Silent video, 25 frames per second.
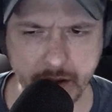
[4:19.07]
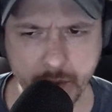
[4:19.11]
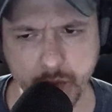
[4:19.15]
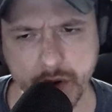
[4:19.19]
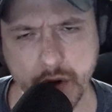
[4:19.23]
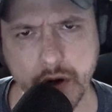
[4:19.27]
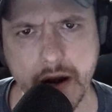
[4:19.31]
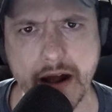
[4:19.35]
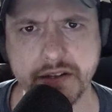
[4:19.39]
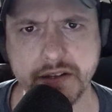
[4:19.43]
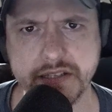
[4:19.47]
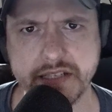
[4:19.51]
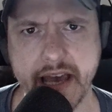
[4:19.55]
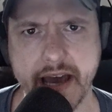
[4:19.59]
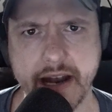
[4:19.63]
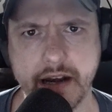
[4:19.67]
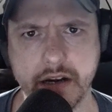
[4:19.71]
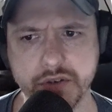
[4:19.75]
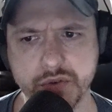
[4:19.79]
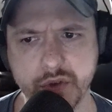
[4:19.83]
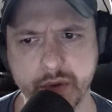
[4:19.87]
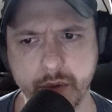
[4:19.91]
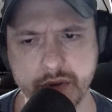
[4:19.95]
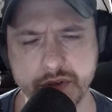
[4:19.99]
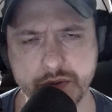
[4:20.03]
we were
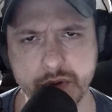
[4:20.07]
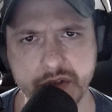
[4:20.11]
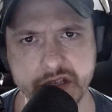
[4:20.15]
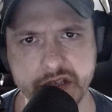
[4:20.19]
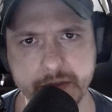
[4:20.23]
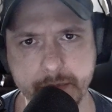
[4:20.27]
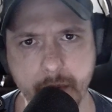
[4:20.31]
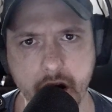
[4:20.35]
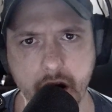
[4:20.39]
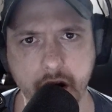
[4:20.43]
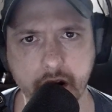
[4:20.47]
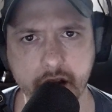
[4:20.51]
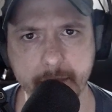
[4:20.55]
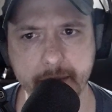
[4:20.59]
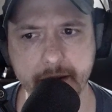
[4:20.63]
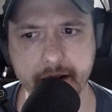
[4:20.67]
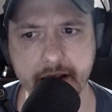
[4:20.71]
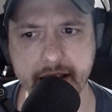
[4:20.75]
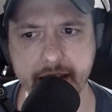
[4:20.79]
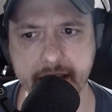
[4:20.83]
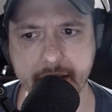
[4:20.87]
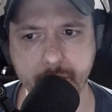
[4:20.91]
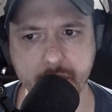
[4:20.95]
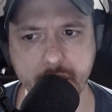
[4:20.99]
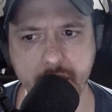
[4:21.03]
outsiders. We went to a small
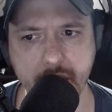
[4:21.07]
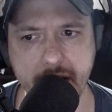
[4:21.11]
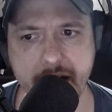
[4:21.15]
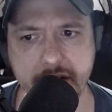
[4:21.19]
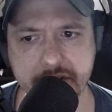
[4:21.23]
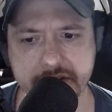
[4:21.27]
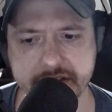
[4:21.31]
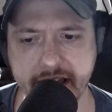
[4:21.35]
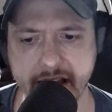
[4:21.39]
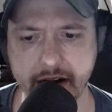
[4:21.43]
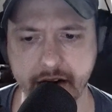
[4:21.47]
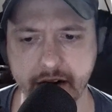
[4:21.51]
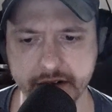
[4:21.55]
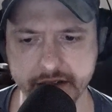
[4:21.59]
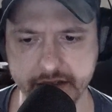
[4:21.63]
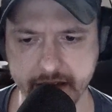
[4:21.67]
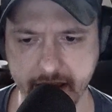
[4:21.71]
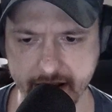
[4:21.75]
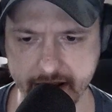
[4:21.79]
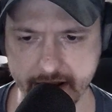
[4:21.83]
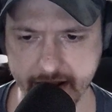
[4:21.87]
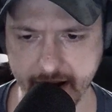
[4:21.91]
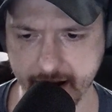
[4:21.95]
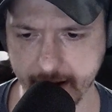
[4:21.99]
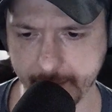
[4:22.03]
community, we were outsiders,
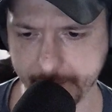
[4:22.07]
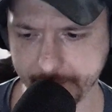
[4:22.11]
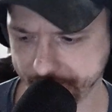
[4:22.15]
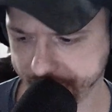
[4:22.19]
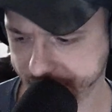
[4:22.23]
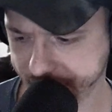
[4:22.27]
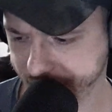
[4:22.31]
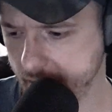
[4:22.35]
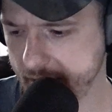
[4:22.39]
and um,